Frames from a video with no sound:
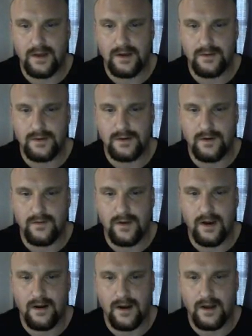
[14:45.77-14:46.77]
This was over
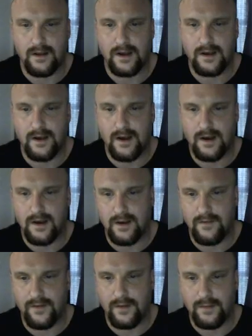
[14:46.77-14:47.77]
here, and I clicked on it and
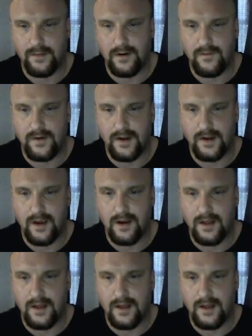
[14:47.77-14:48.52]
it flipped it over to here.